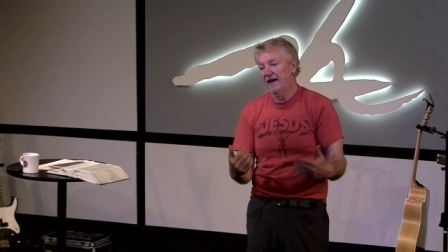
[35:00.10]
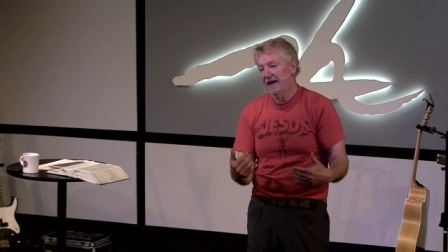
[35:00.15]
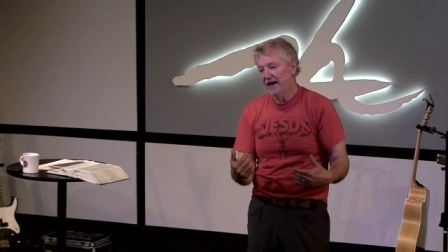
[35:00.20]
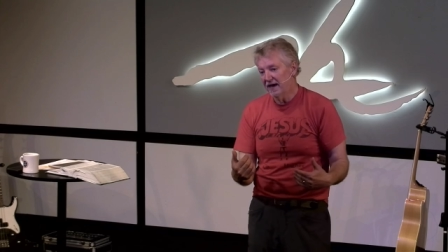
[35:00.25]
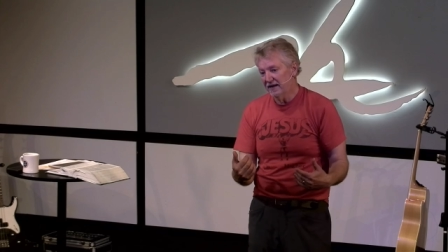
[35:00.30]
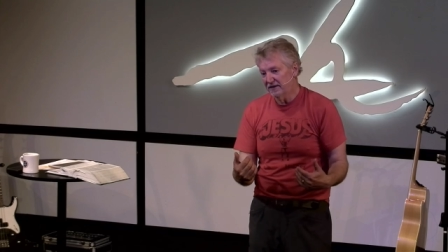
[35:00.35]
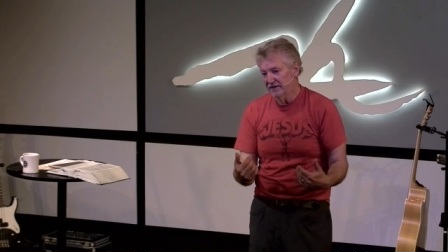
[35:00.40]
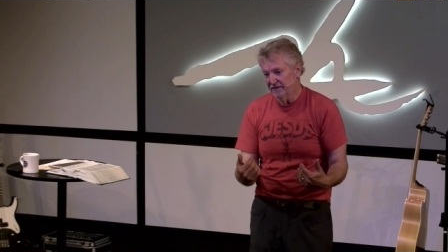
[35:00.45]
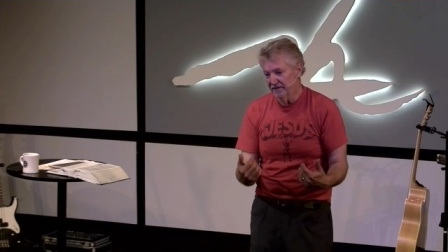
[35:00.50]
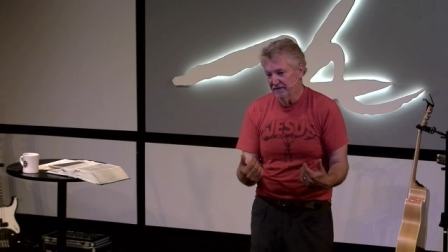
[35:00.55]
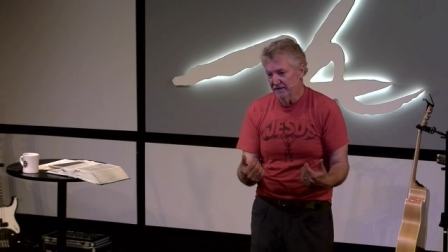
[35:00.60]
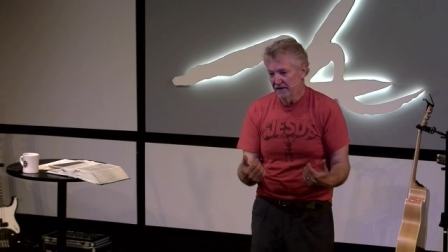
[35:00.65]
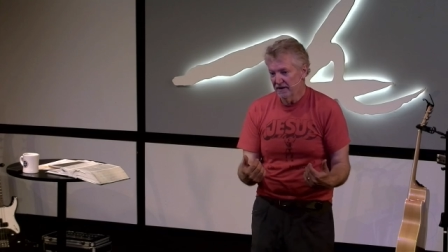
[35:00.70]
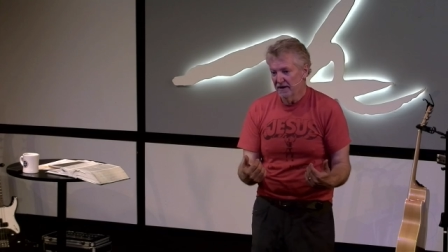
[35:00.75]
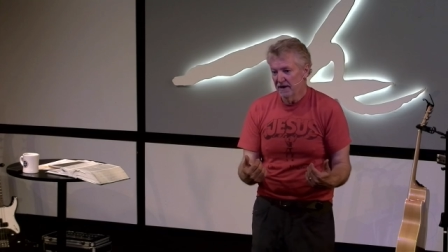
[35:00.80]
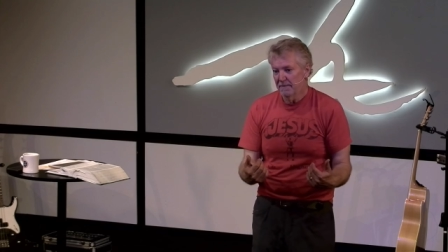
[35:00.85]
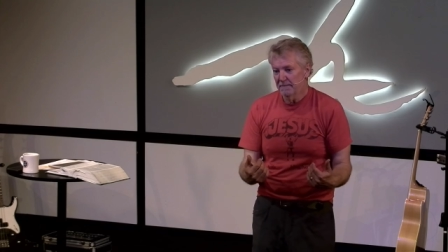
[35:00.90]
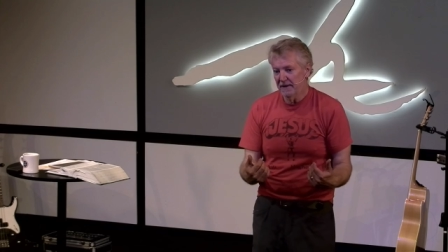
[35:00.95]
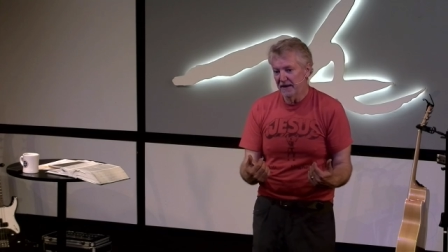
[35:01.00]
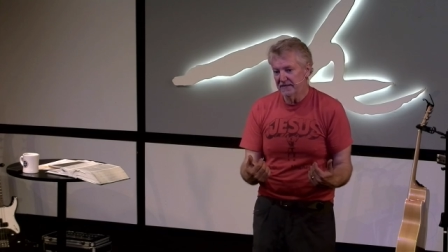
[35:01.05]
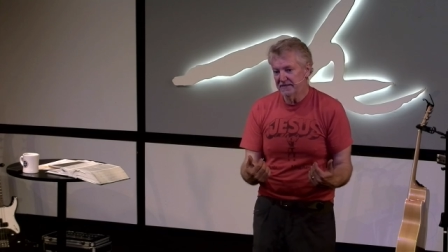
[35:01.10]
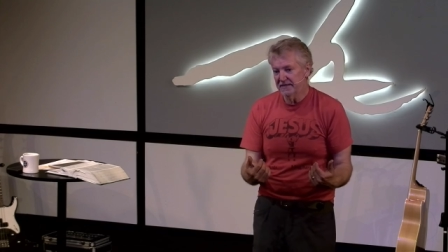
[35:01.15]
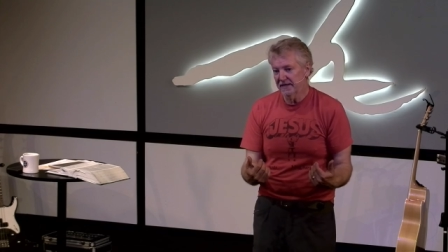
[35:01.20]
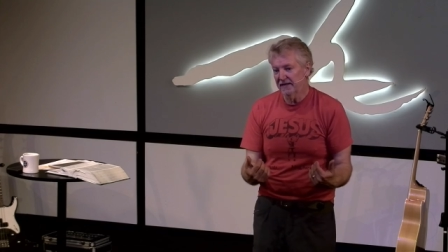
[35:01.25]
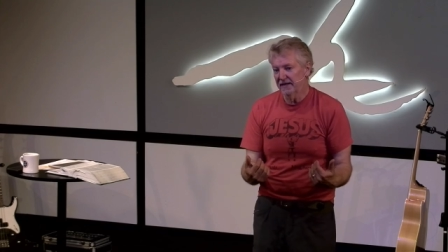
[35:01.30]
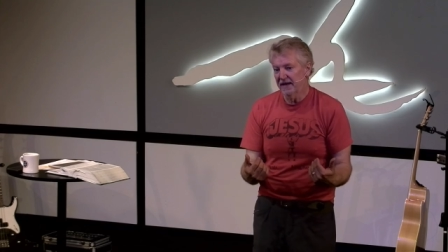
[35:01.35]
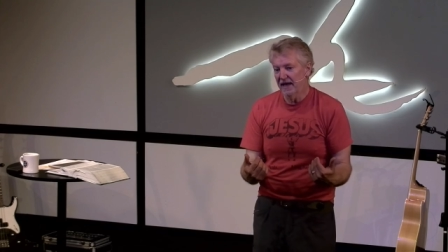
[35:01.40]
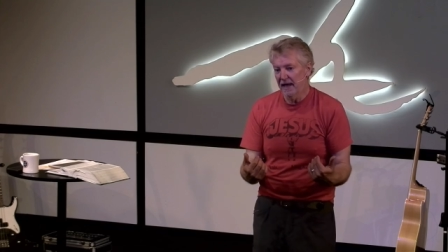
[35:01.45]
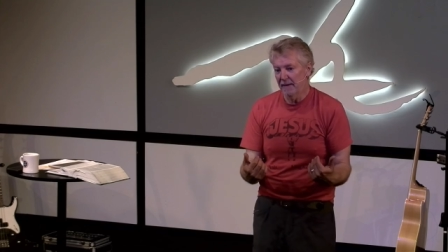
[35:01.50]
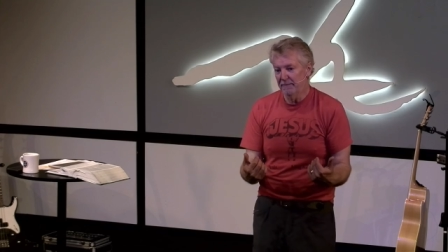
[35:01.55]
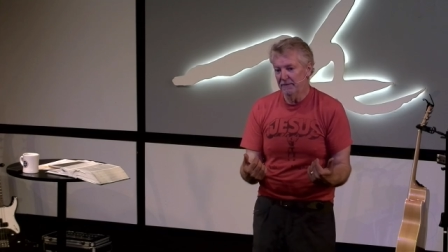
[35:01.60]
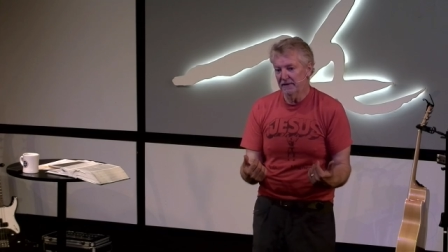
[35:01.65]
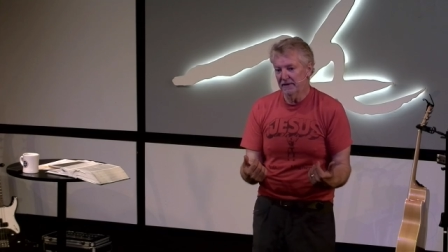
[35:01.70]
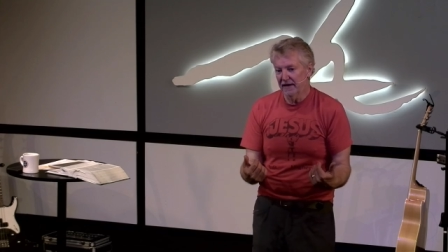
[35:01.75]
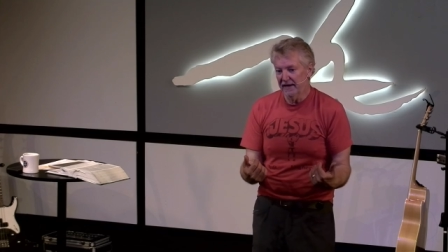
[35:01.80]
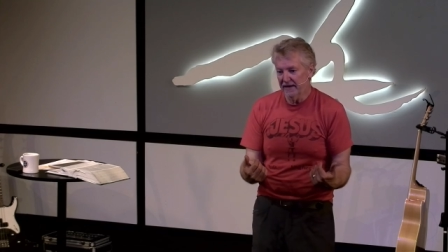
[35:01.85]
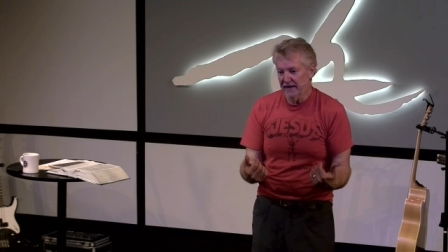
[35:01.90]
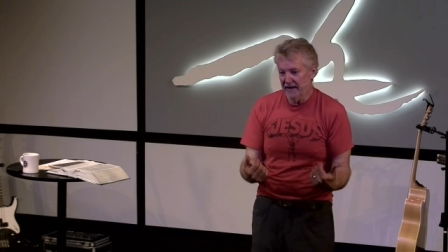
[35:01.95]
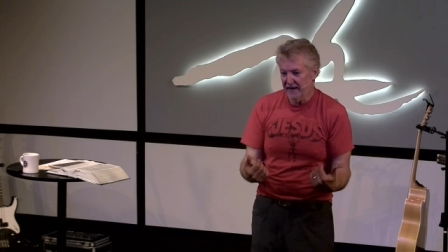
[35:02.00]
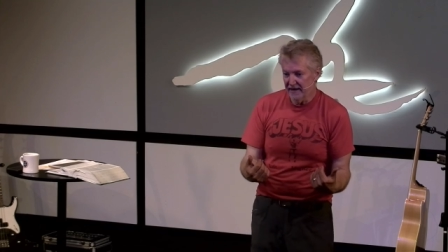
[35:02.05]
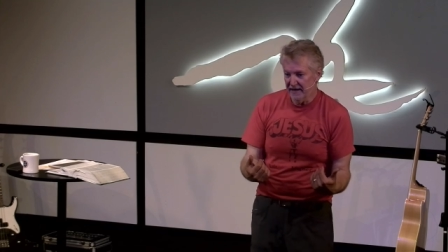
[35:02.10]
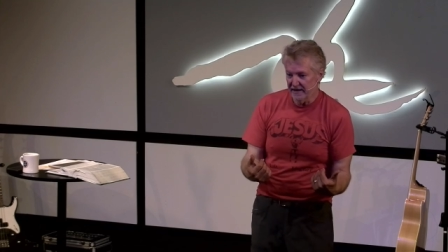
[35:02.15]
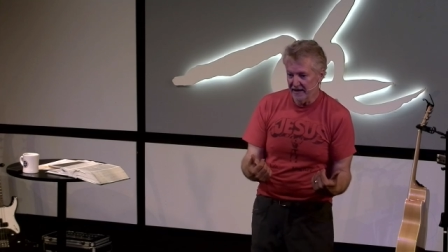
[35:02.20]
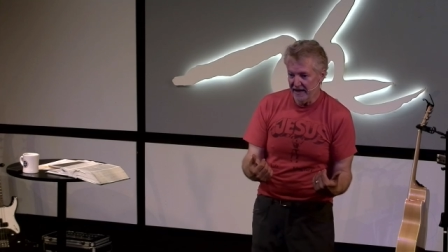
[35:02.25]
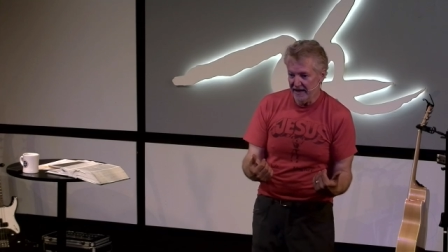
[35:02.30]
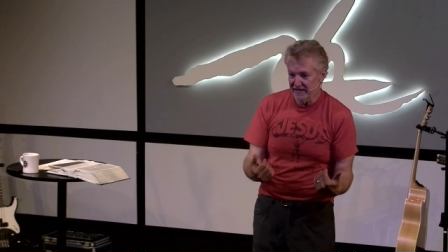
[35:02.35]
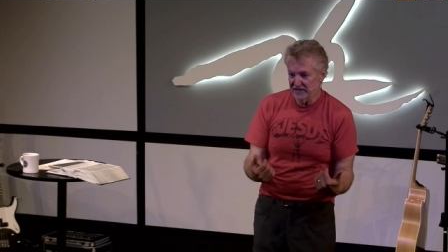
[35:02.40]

I had to basically emulate a,